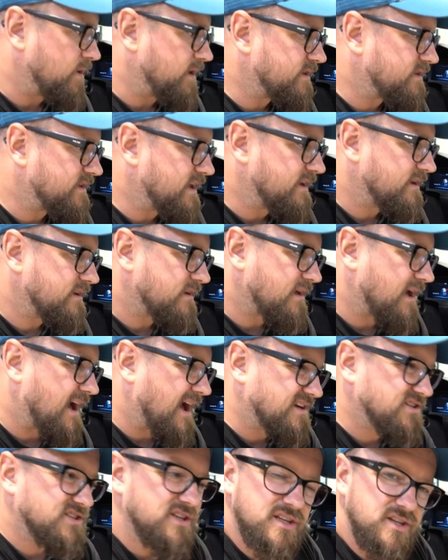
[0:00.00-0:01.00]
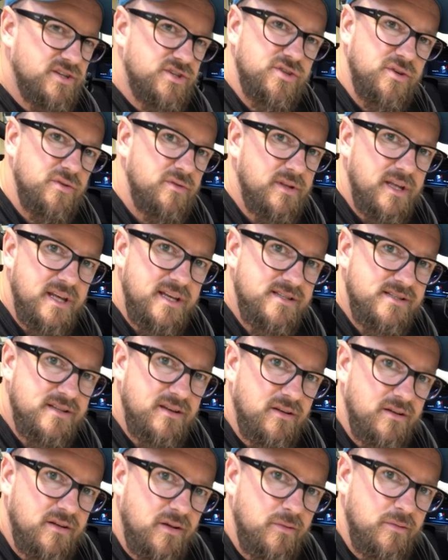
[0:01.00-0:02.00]
we didn't actually shoot this,
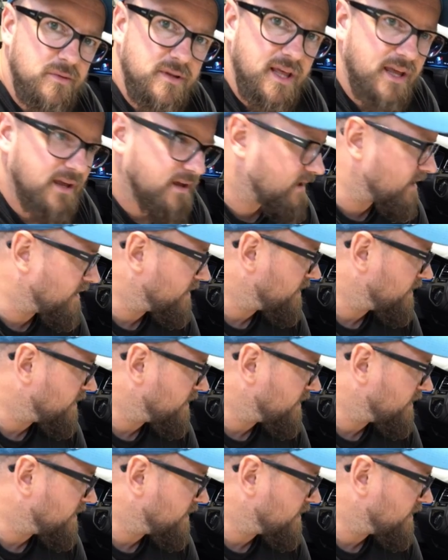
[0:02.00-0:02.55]
I don't think,